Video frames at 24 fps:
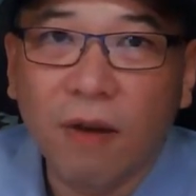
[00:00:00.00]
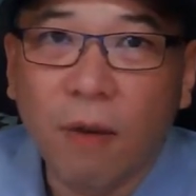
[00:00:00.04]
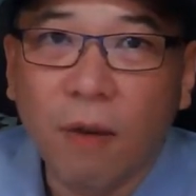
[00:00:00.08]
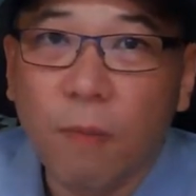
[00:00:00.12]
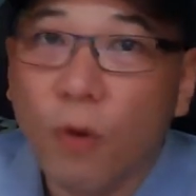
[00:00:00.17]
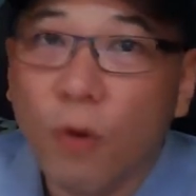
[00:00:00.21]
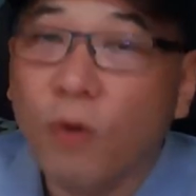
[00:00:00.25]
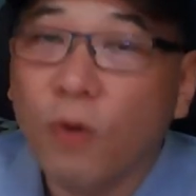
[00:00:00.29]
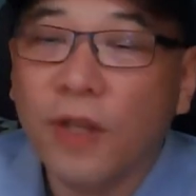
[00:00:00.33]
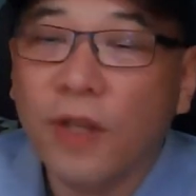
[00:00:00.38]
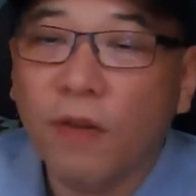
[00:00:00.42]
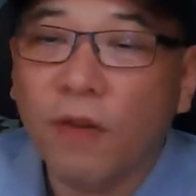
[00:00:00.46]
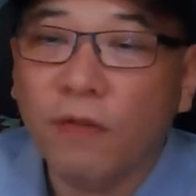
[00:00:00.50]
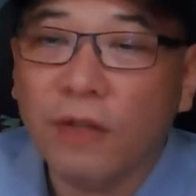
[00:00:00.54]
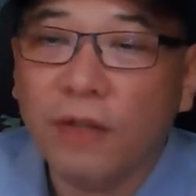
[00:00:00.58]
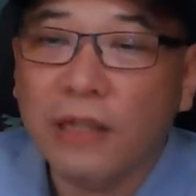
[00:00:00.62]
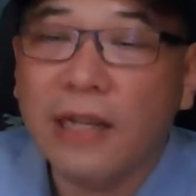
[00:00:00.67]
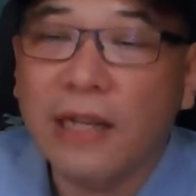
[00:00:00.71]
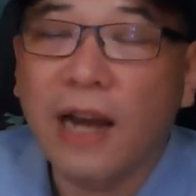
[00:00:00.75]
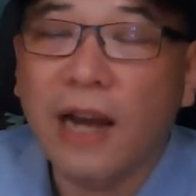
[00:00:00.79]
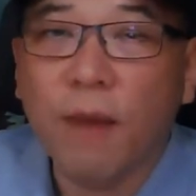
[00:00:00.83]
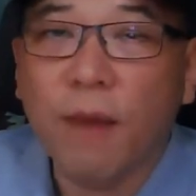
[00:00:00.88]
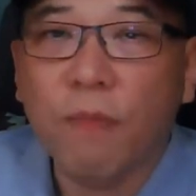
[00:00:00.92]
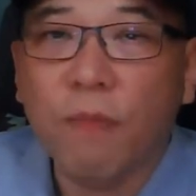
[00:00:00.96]
most of the
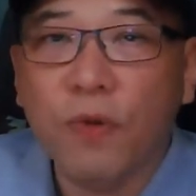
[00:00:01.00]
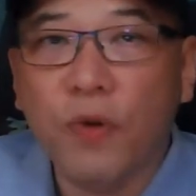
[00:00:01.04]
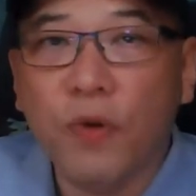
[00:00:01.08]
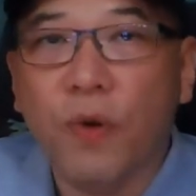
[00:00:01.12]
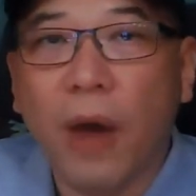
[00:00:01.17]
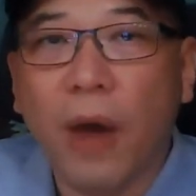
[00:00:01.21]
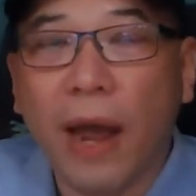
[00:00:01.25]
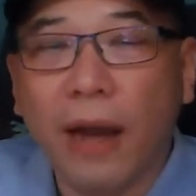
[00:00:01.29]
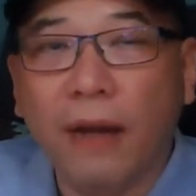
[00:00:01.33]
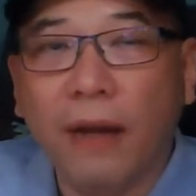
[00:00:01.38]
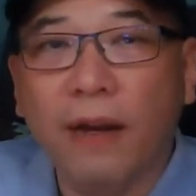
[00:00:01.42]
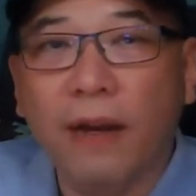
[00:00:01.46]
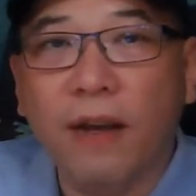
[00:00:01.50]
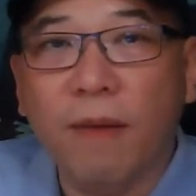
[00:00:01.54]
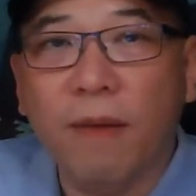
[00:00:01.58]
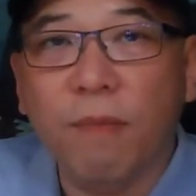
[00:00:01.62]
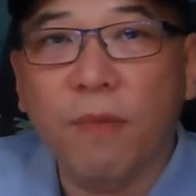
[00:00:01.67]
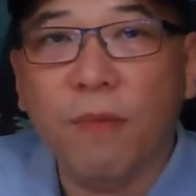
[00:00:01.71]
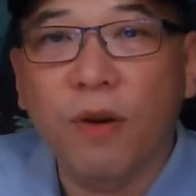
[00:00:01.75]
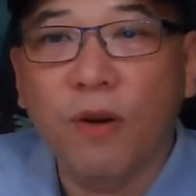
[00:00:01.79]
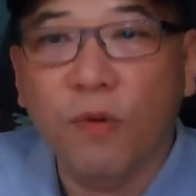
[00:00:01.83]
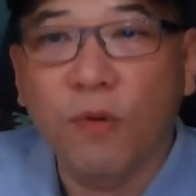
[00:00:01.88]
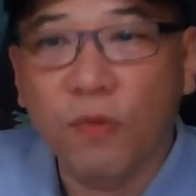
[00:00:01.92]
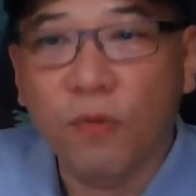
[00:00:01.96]
time you end up
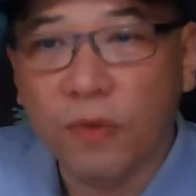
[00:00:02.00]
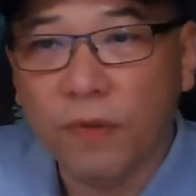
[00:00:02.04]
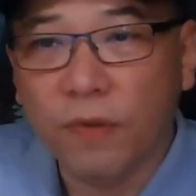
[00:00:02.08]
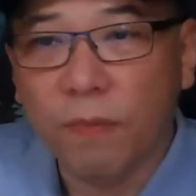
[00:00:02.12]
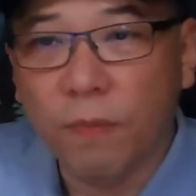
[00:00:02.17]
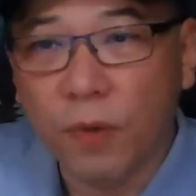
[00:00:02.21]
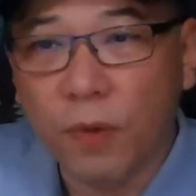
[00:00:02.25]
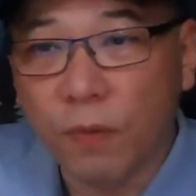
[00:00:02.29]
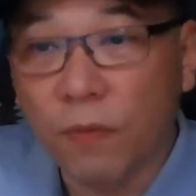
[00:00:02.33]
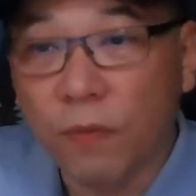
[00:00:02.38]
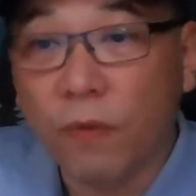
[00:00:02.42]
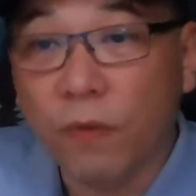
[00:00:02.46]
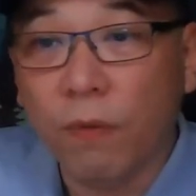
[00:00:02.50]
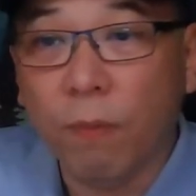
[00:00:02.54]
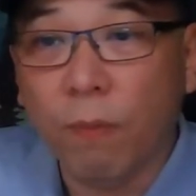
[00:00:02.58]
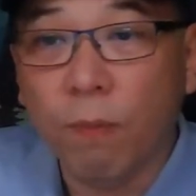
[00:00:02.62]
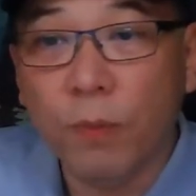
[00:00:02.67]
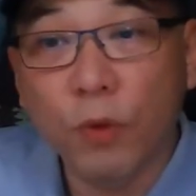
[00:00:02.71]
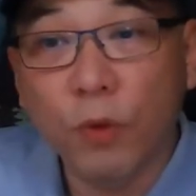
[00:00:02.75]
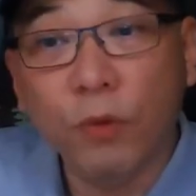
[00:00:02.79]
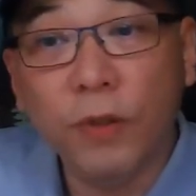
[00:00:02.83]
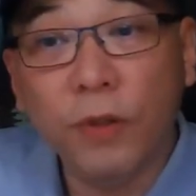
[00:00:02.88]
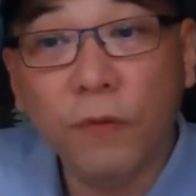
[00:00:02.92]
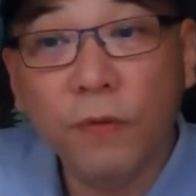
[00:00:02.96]
with
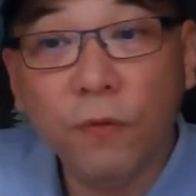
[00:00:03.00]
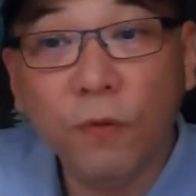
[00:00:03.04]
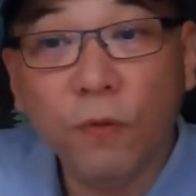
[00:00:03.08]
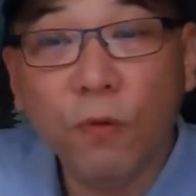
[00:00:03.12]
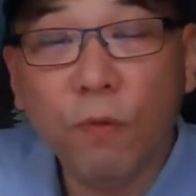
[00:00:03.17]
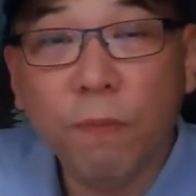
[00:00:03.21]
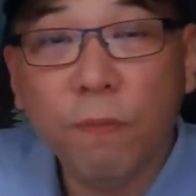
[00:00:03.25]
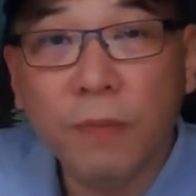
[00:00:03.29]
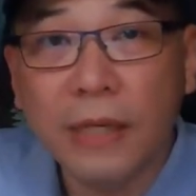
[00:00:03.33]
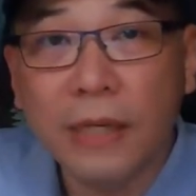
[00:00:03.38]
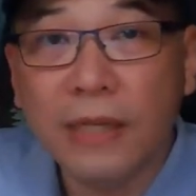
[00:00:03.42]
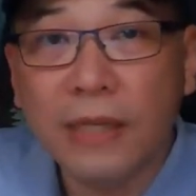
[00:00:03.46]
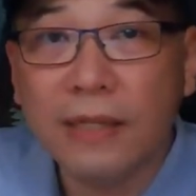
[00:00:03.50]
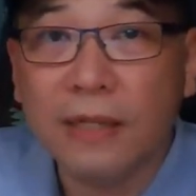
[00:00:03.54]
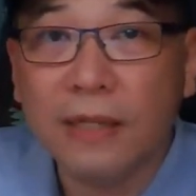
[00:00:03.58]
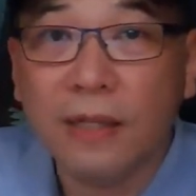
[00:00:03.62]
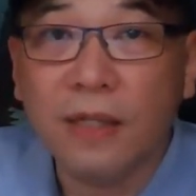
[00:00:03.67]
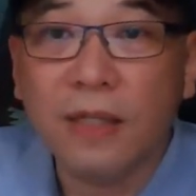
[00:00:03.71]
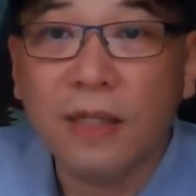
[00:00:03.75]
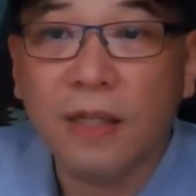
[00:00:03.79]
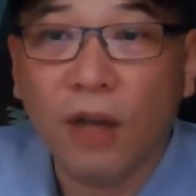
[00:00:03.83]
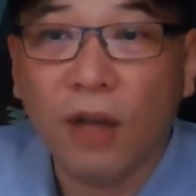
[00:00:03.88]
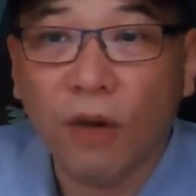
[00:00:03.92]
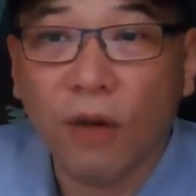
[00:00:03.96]
beautiful
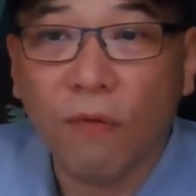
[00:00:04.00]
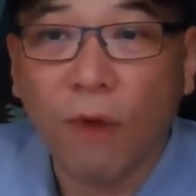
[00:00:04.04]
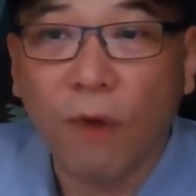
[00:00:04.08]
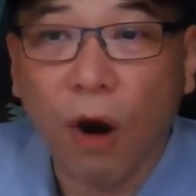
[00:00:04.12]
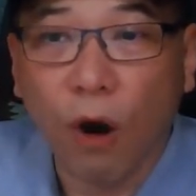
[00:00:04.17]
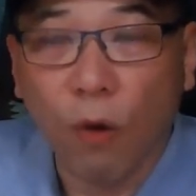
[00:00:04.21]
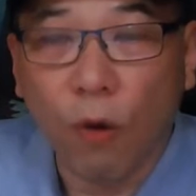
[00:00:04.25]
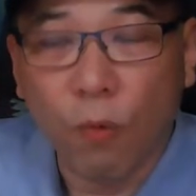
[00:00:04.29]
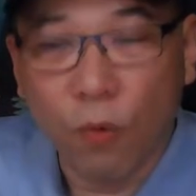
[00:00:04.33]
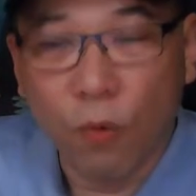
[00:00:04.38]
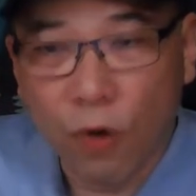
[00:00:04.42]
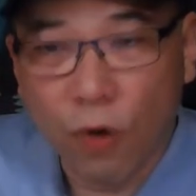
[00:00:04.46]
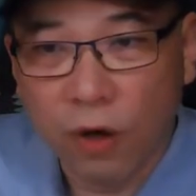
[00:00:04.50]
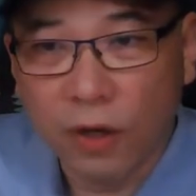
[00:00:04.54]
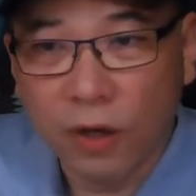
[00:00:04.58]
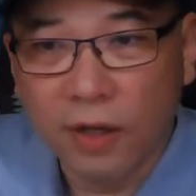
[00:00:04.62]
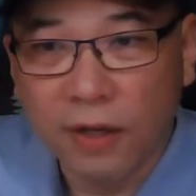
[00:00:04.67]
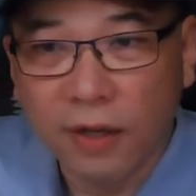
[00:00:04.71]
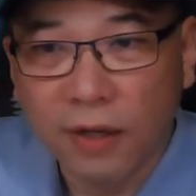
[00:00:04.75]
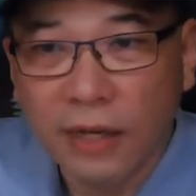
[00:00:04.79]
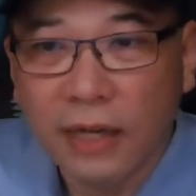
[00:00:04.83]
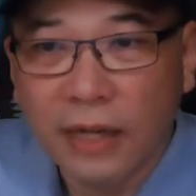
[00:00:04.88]
pieces of artwork